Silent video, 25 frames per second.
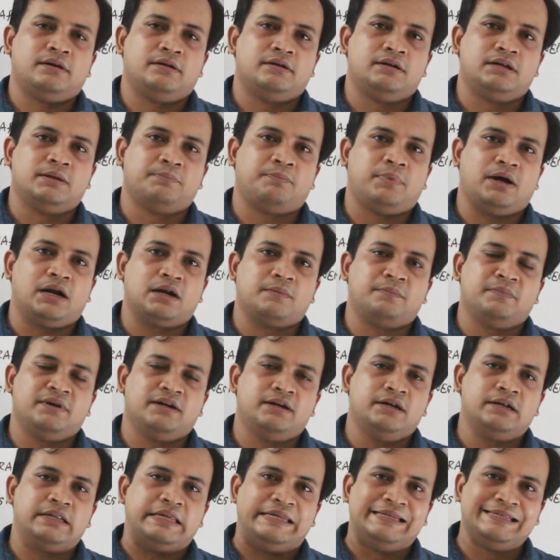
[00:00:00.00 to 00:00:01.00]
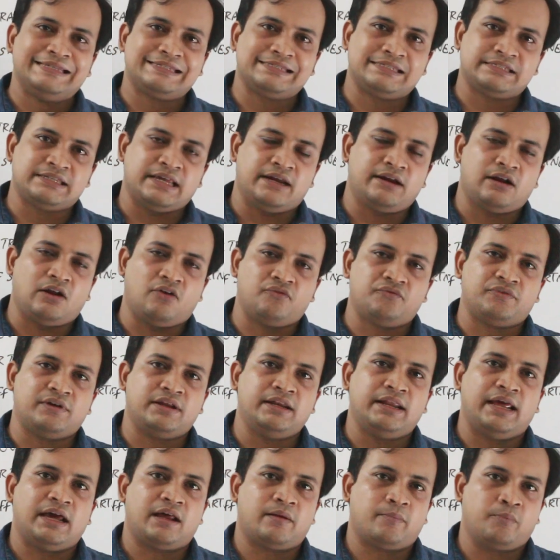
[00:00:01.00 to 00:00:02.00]
department inside of
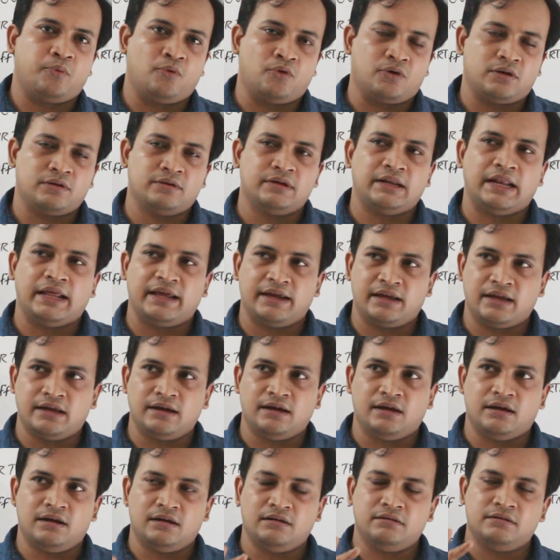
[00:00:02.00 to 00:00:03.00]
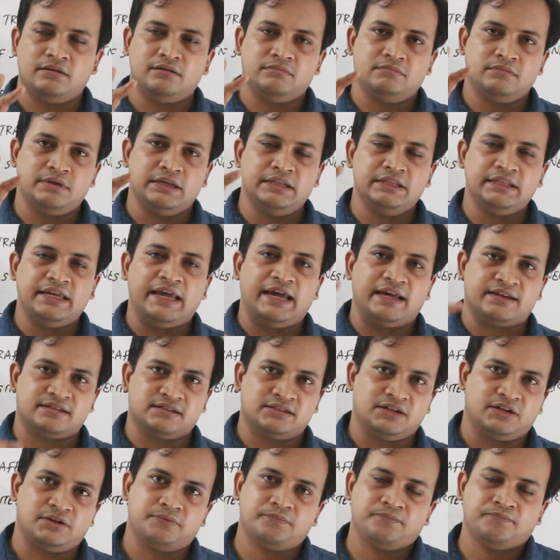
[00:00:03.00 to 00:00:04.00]
an airport, like in the air
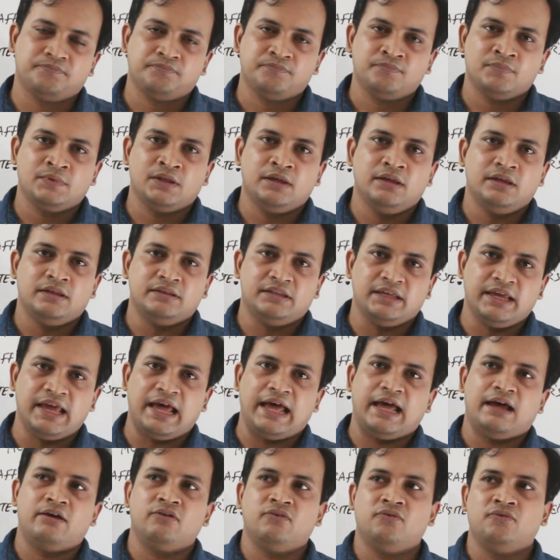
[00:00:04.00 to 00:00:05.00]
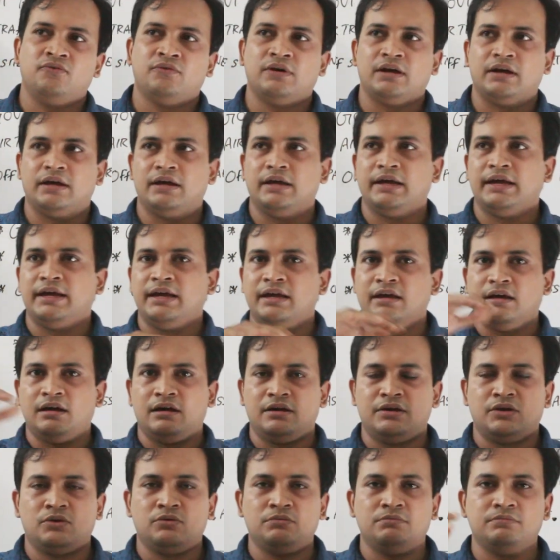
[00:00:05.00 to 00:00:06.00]
side. They have
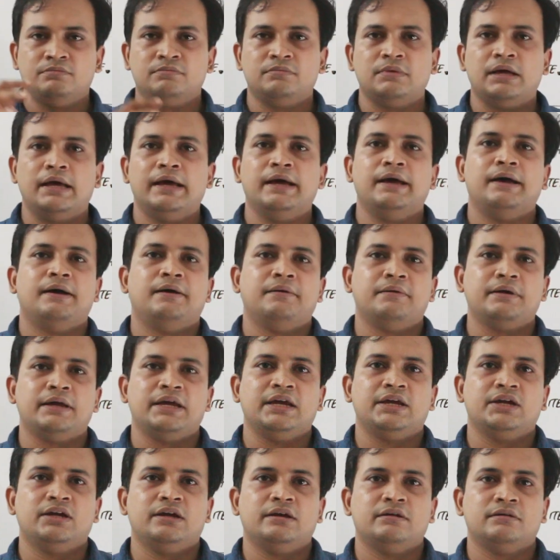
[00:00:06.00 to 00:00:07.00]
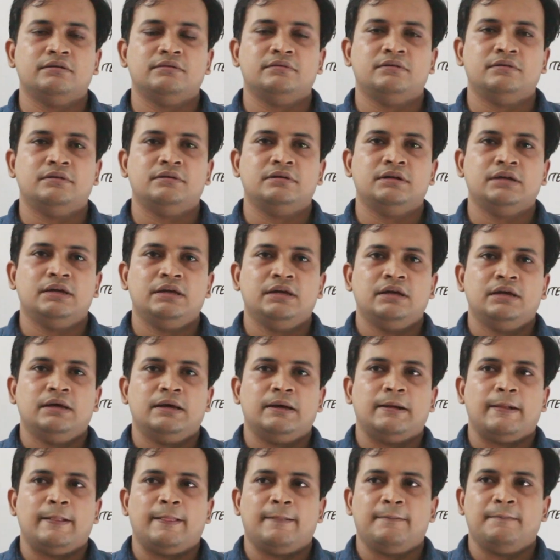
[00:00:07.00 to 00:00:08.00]
a
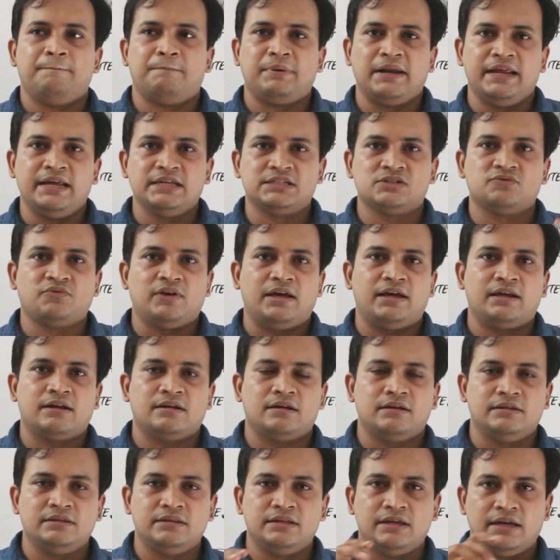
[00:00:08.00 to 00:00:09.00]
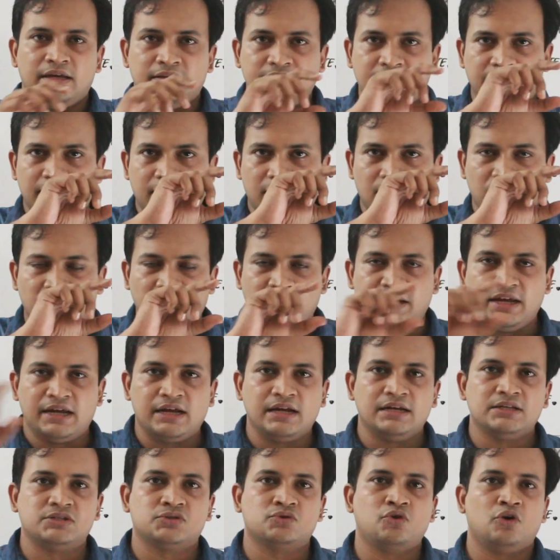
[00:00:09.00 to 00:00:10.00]
place where their
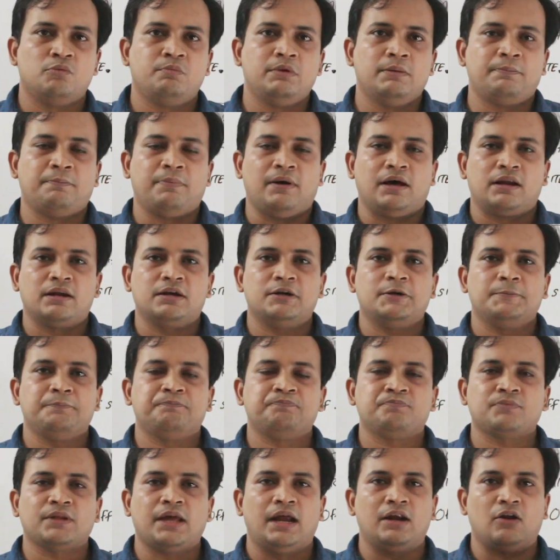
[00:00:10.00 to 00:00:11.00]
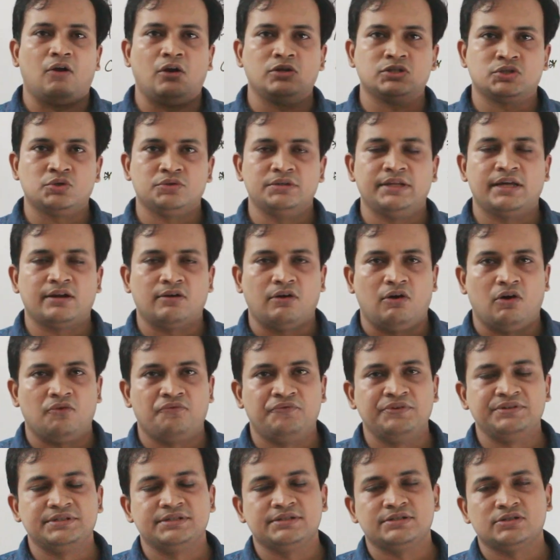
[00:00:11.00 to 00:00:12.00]
vehicles could be parked, and also their
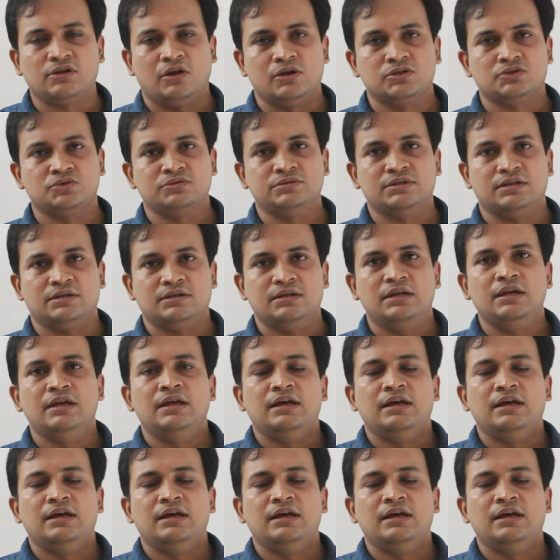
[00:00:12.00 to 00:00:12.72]
office is also there.